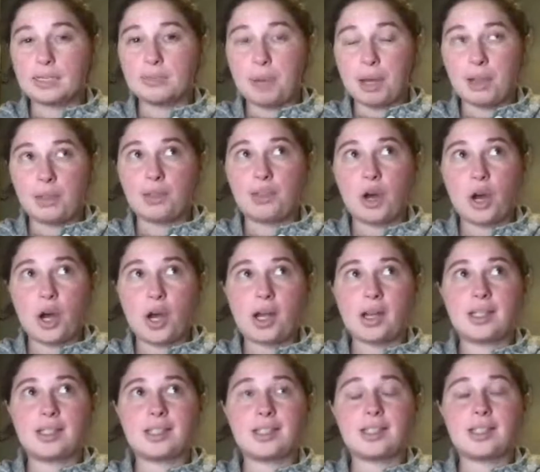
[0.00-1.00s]
my
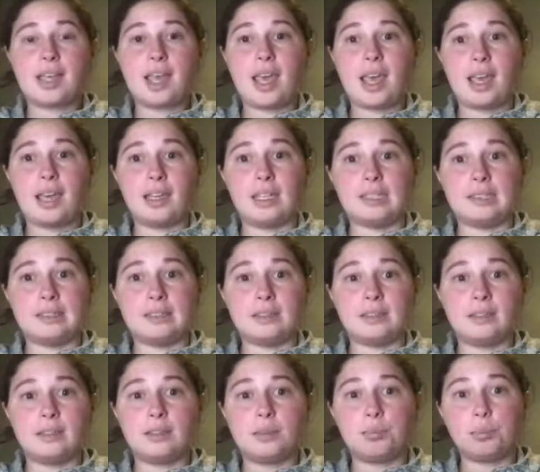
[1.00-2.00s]
thoughts
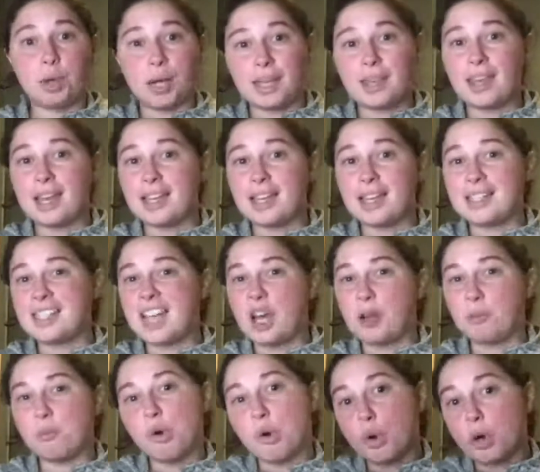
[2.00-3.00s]
and break that down
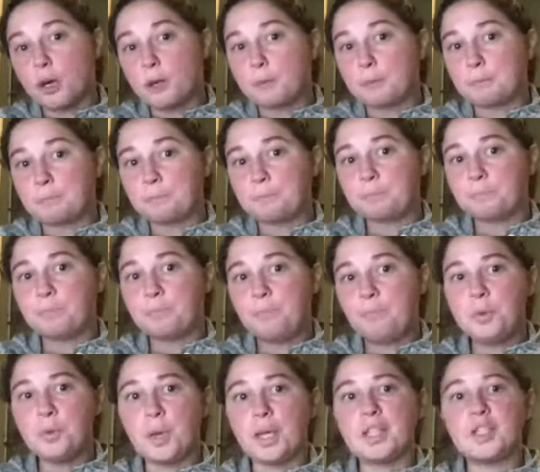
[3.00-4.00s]
more.
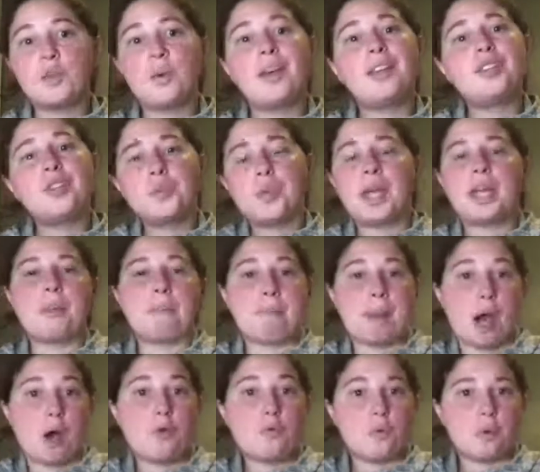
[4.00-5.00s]
Right. So I do that
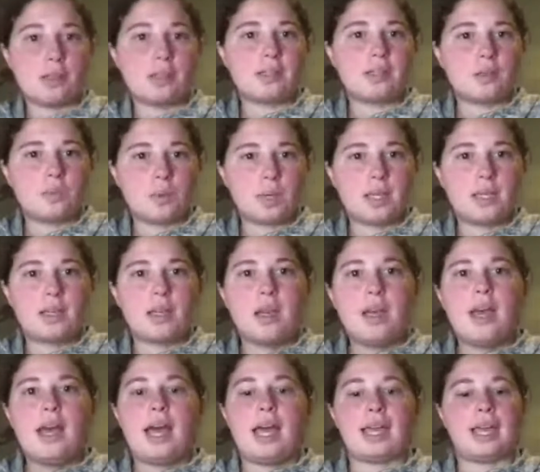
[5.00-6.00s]
about once a week.
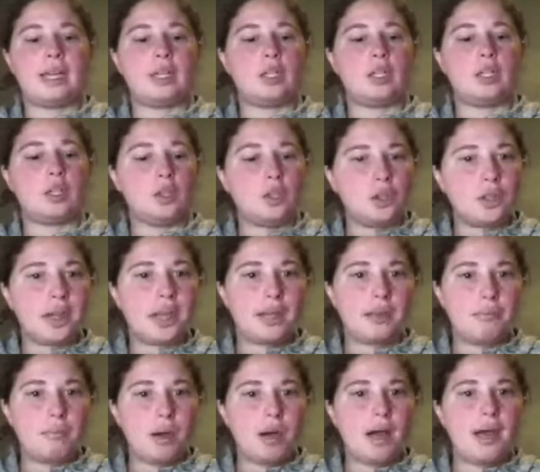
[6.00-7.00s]
I kind of look at
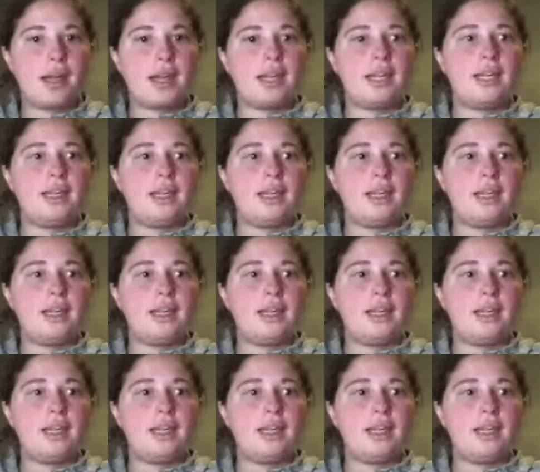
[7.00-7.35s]
my